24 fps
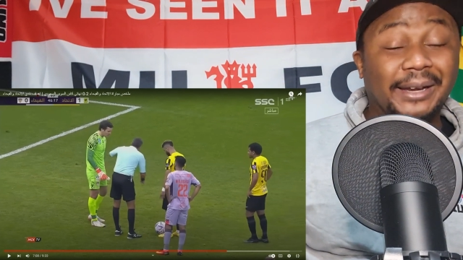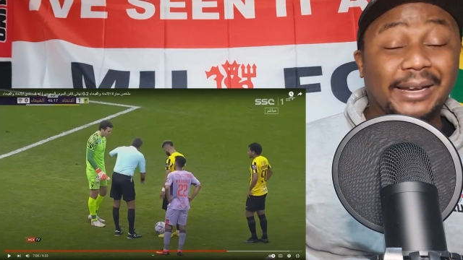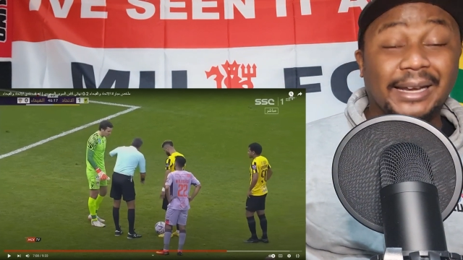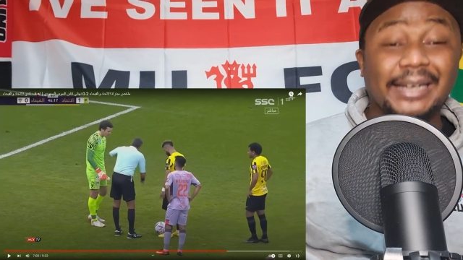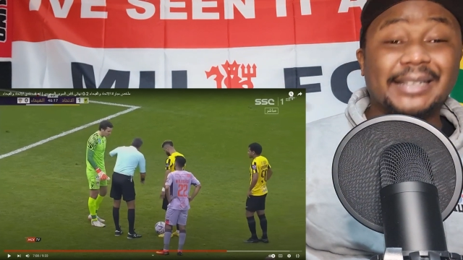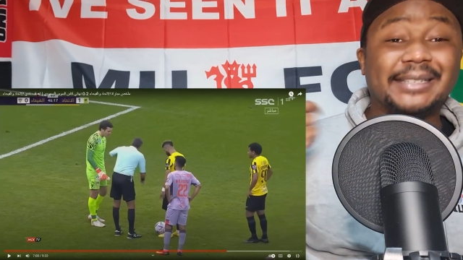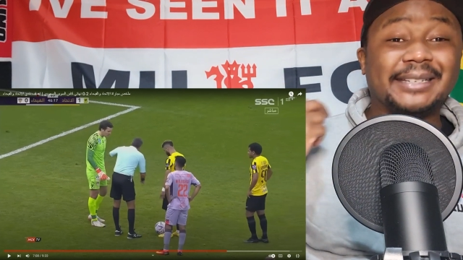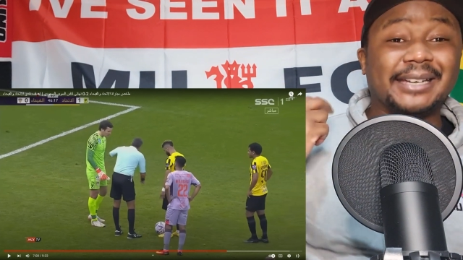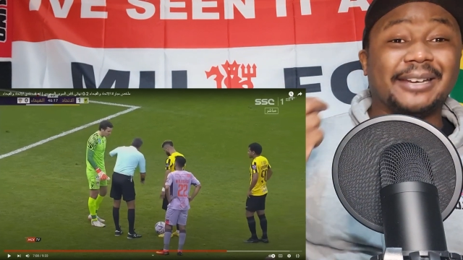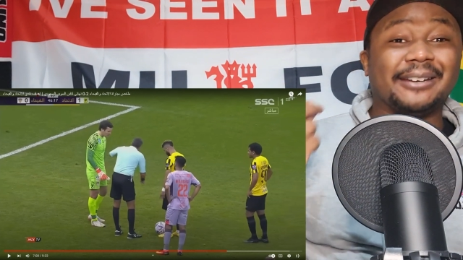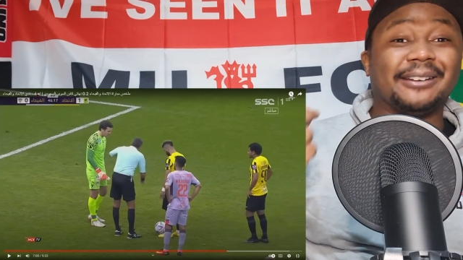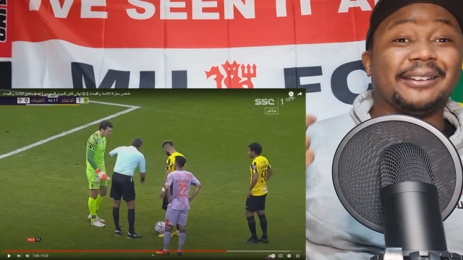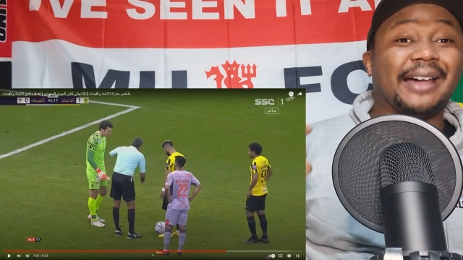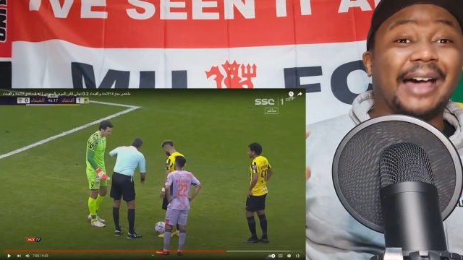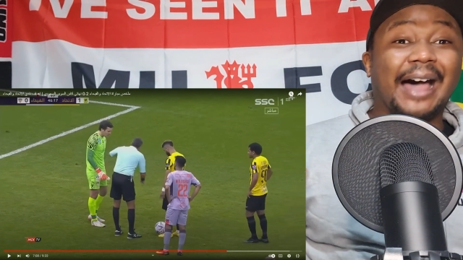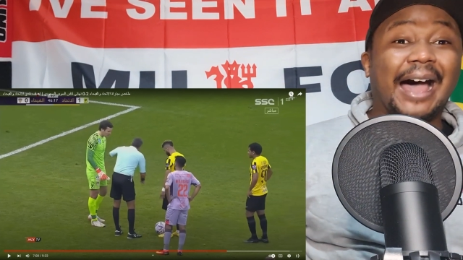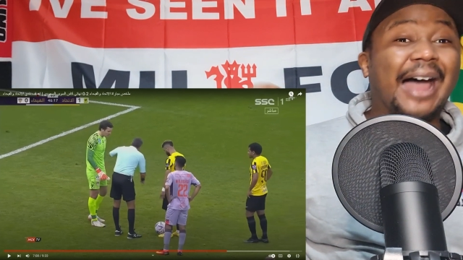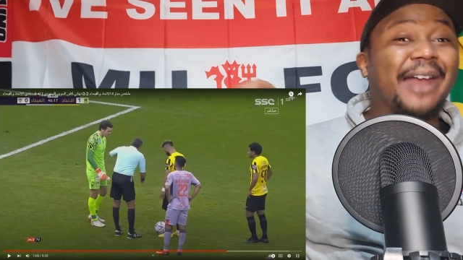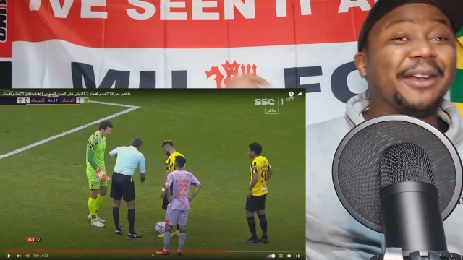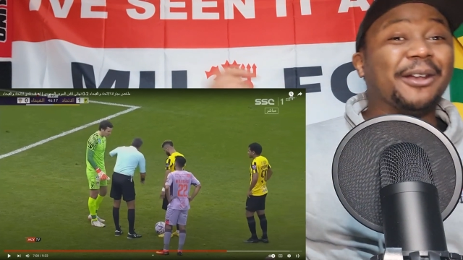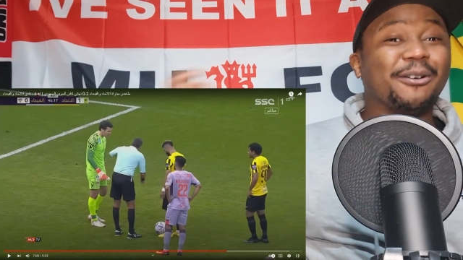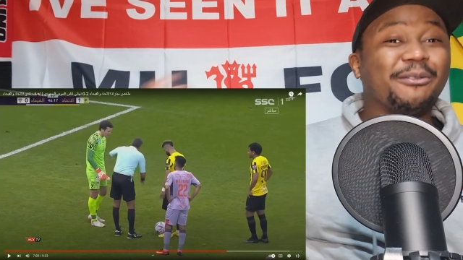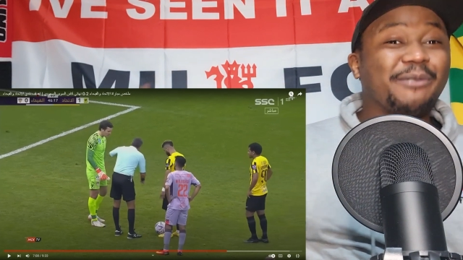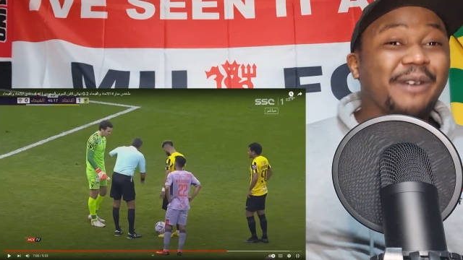Listen,
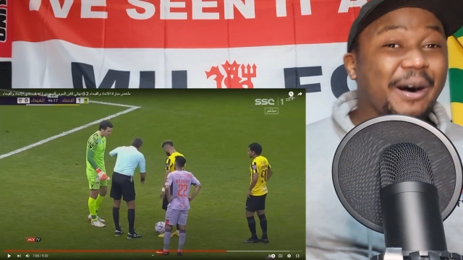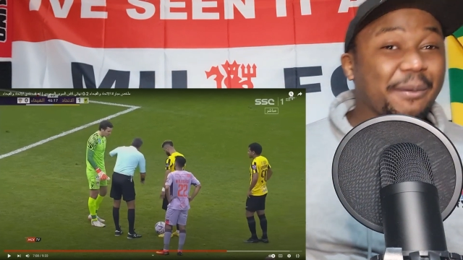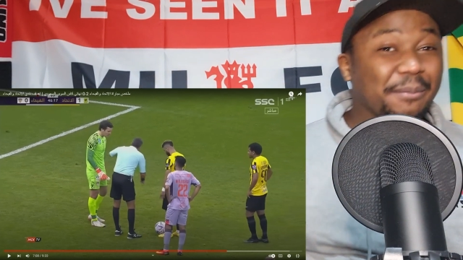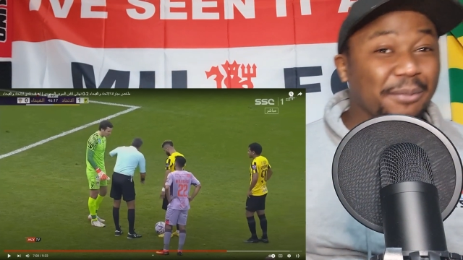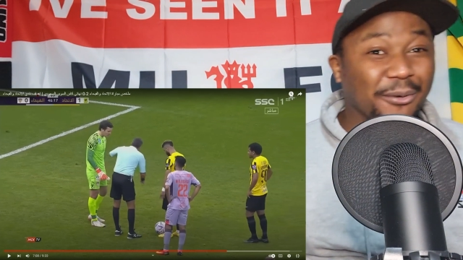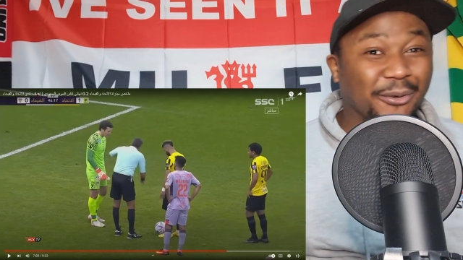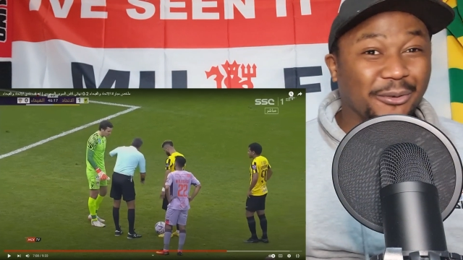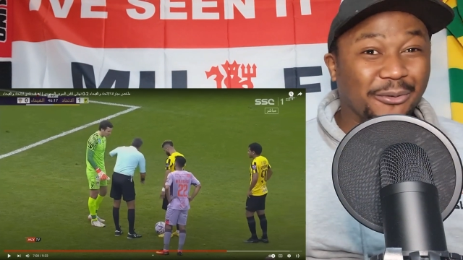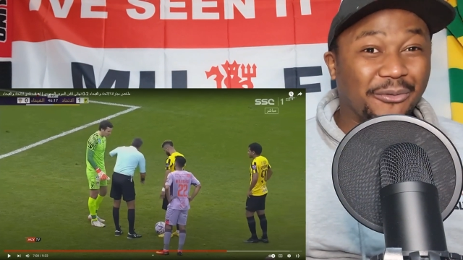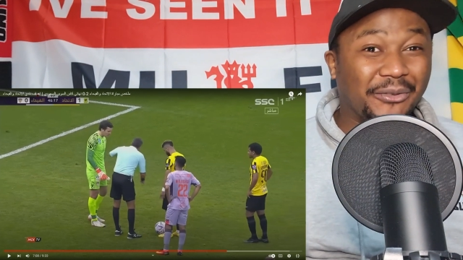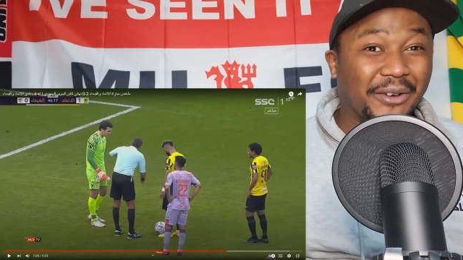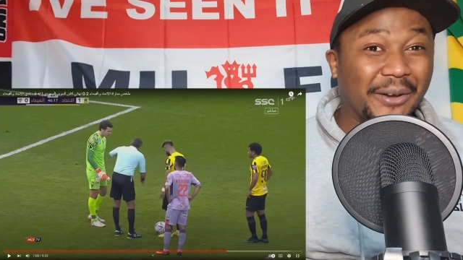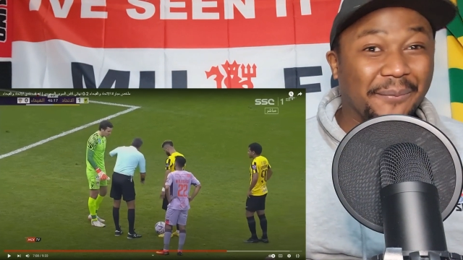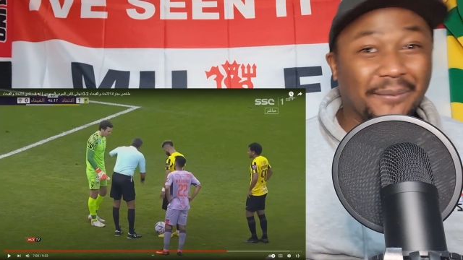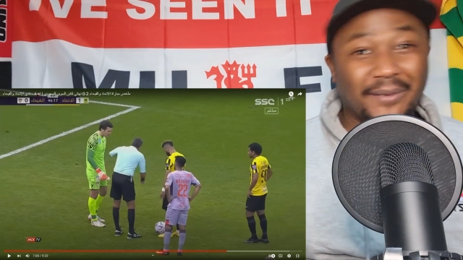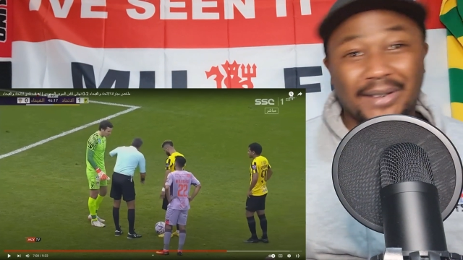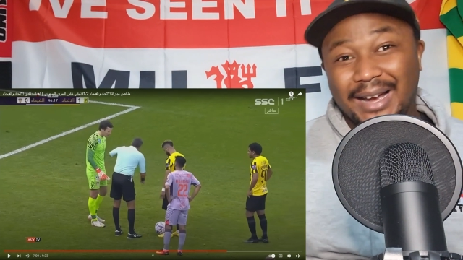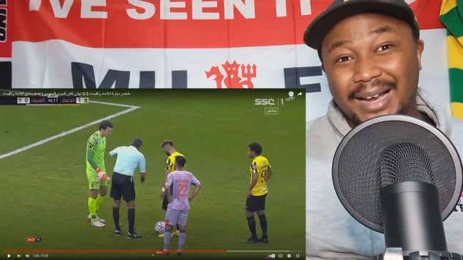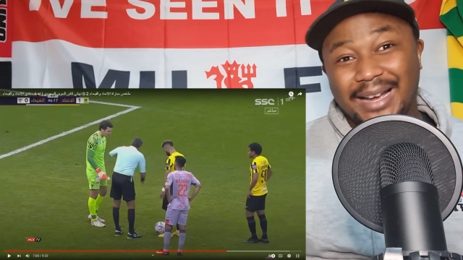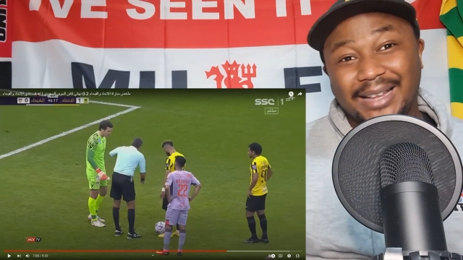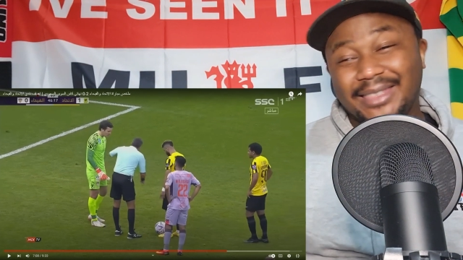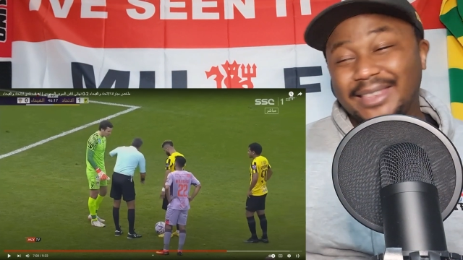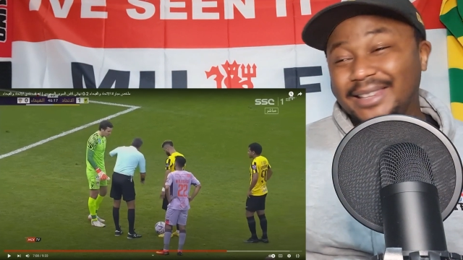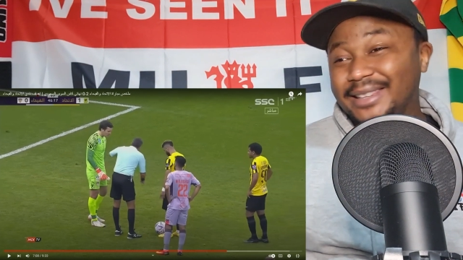I love our board, fam.
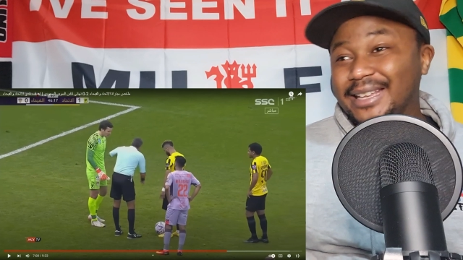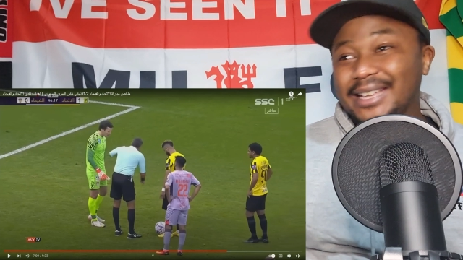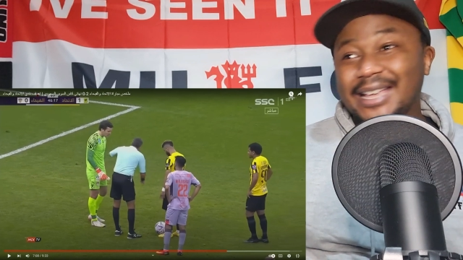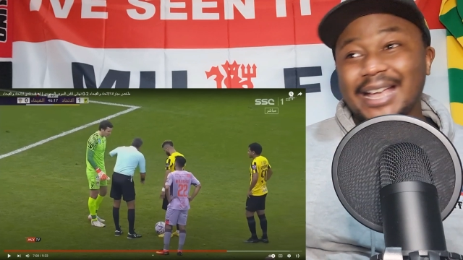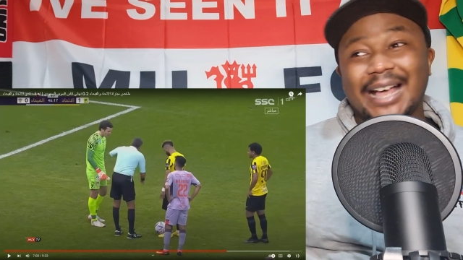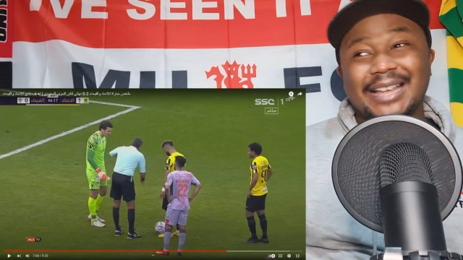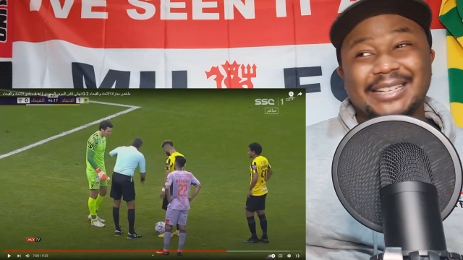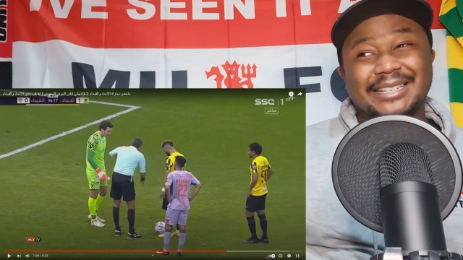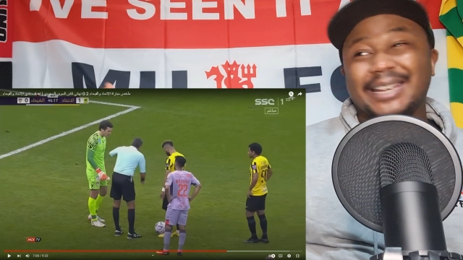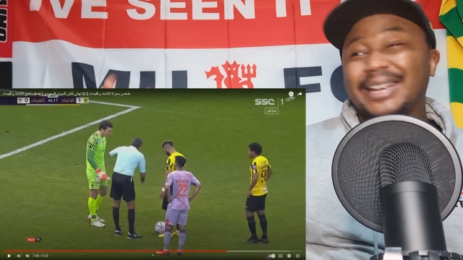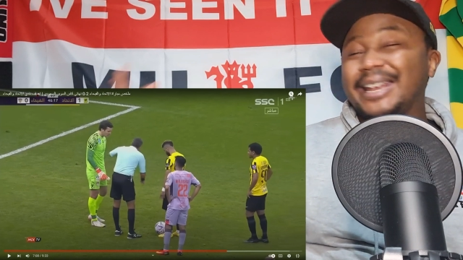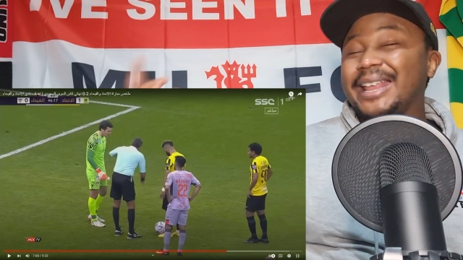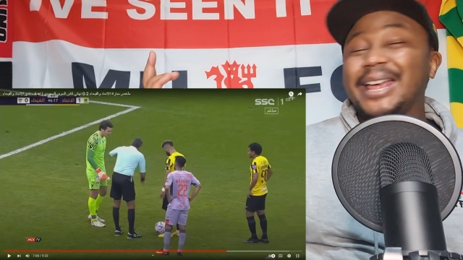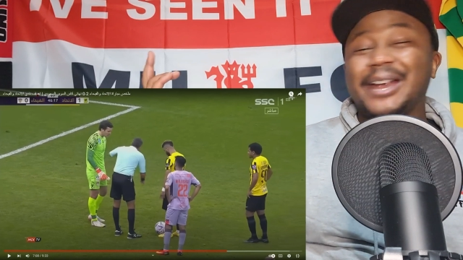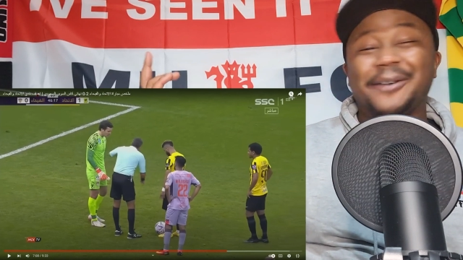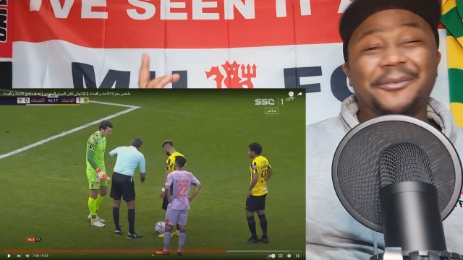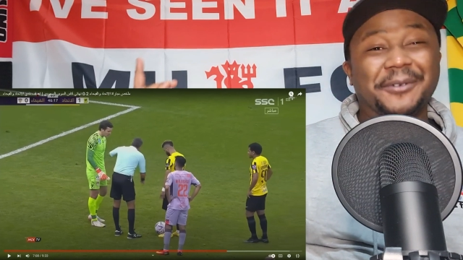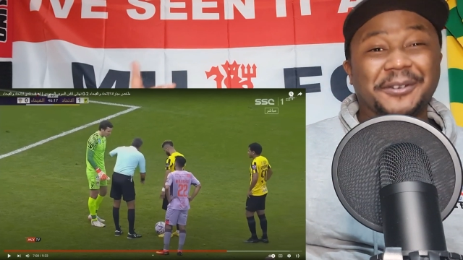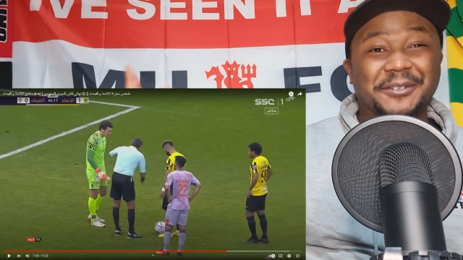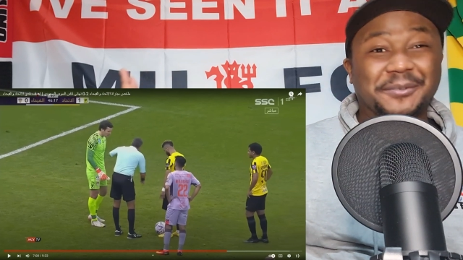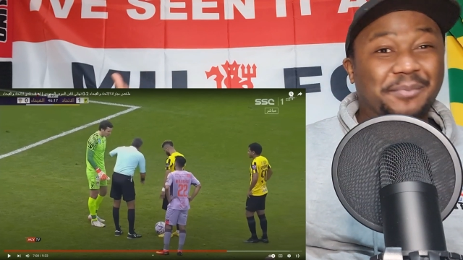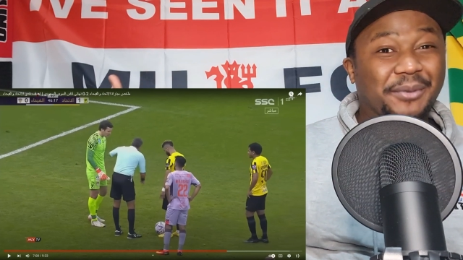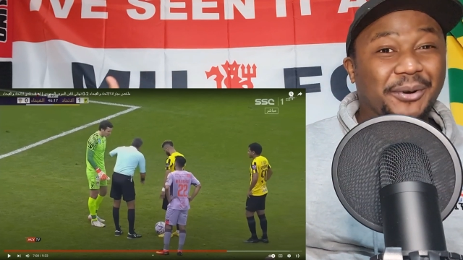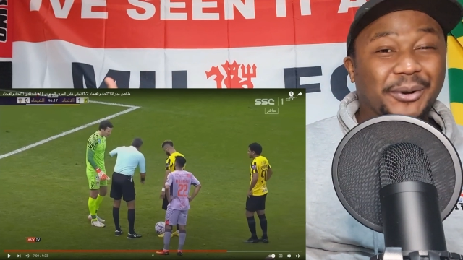I think the guy's
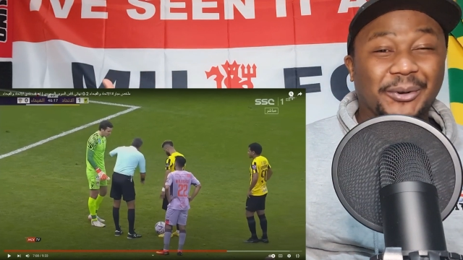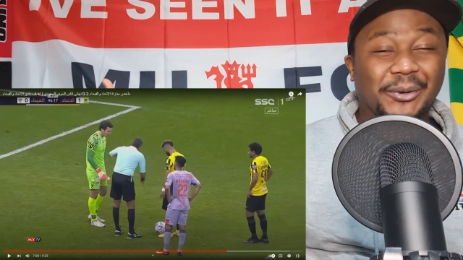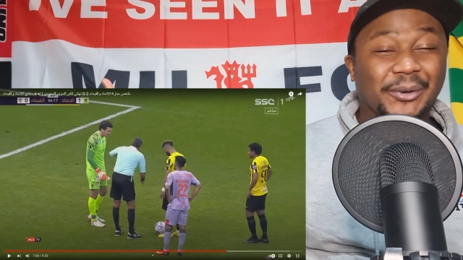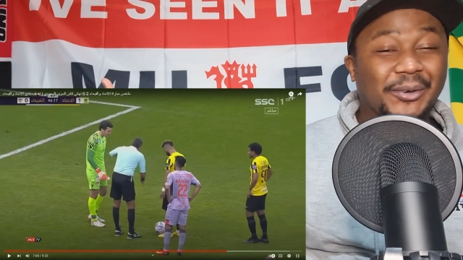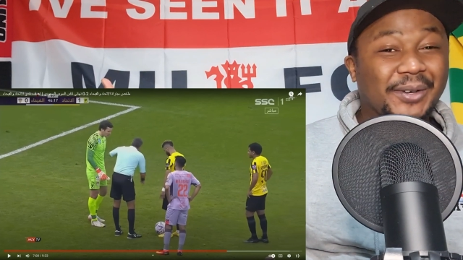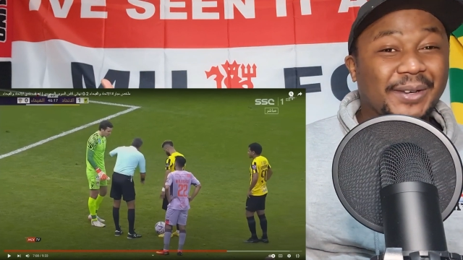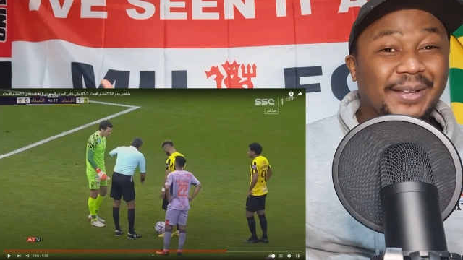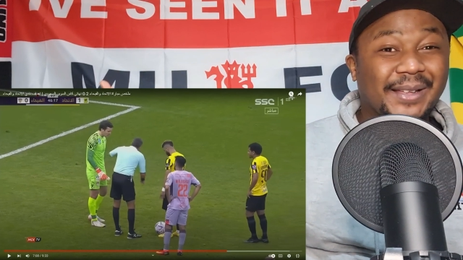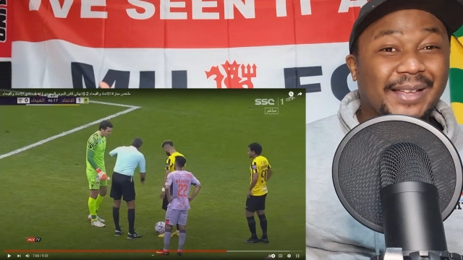hilarious, bro.